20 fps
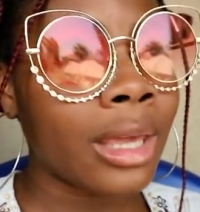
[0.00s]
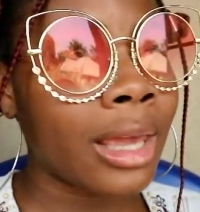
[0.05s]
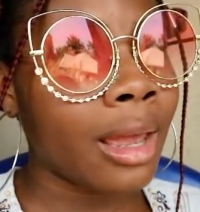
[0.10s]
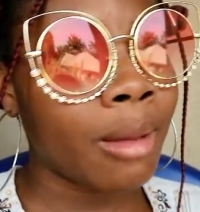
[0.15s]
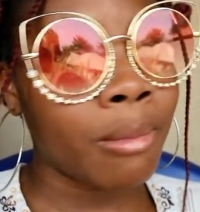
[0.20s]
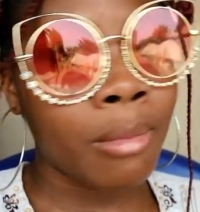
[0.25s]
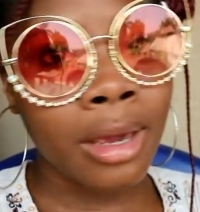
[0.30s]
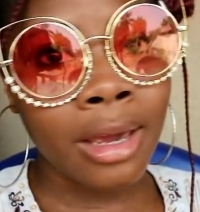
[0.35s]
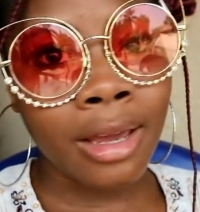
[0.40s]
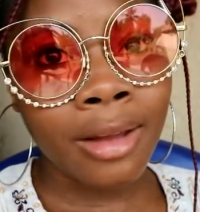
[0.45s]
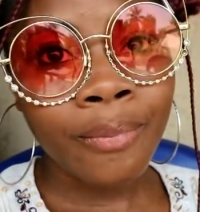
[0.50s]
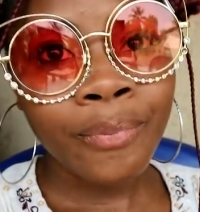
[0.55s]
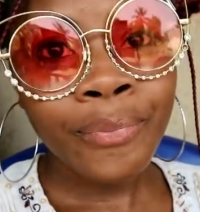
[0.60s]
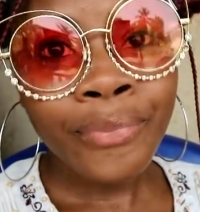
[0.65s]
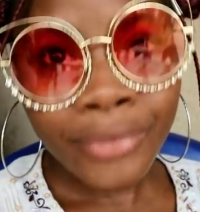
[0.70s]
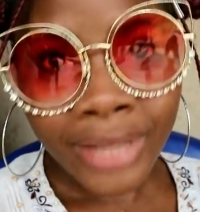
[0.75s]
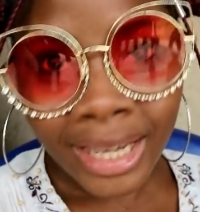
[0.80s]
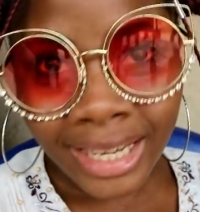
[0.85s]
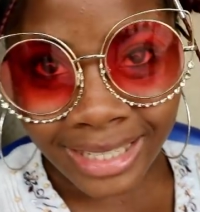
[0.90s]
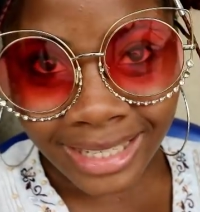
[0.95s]
came here
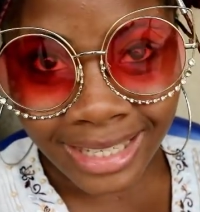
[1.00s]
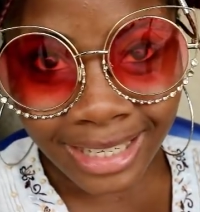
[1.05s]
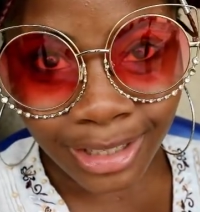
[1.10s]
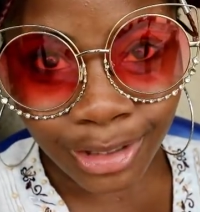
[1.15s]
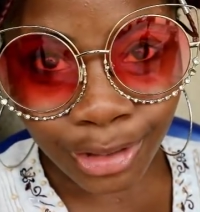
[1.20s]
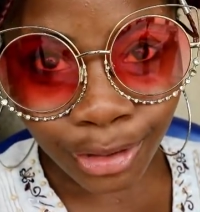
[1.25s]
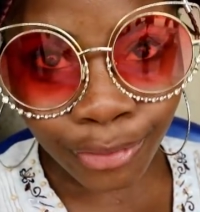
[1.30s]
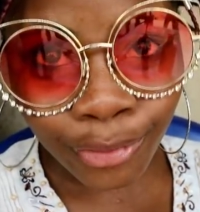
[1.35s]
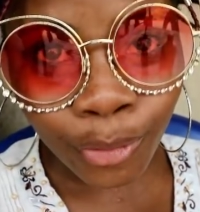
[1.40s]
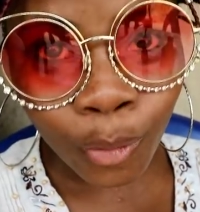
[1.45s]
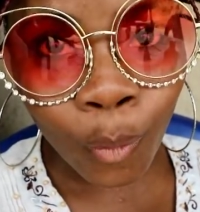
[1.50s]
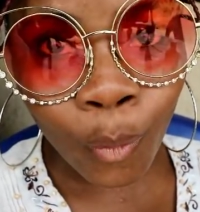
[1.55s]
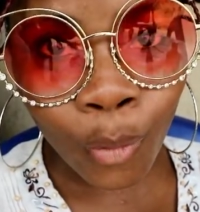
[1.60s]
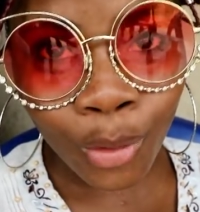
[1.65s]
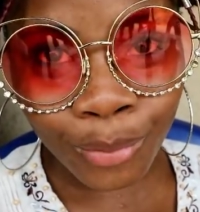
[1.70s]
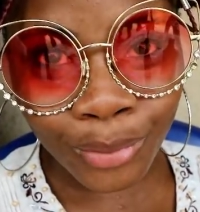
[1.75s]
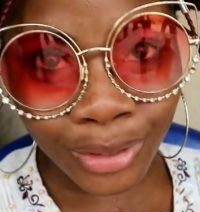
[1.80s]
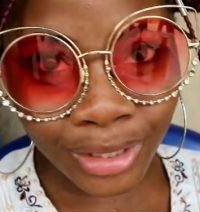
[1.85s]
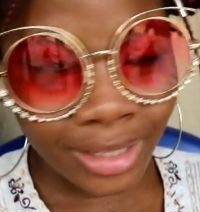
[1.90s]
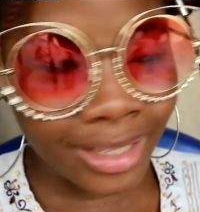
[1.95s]
in search of
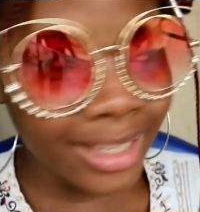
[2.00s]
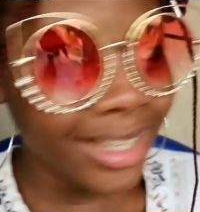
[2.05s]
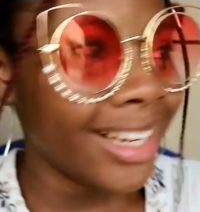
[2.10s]
Nkwobi.